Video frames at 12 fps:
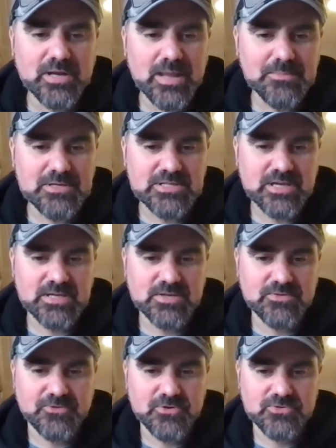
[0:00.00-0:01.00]
Let me take you
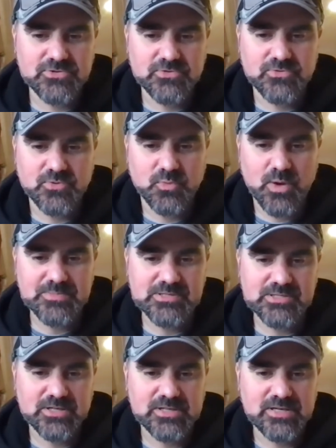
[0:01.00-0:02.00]
through to the
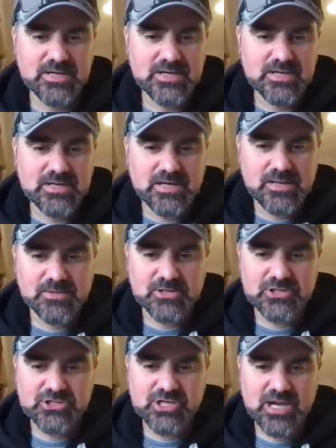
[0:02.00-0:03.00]
website. I'm going
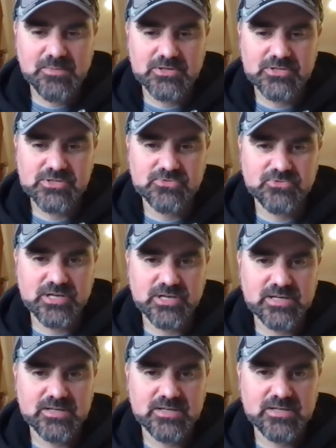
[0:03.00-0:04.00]
to share my
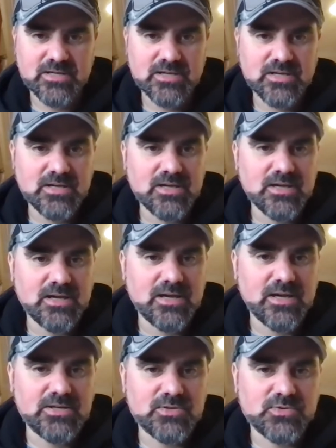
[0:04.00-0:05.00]
screen
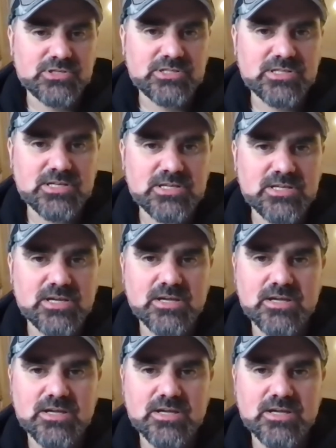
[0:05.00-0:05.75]
and you'll see.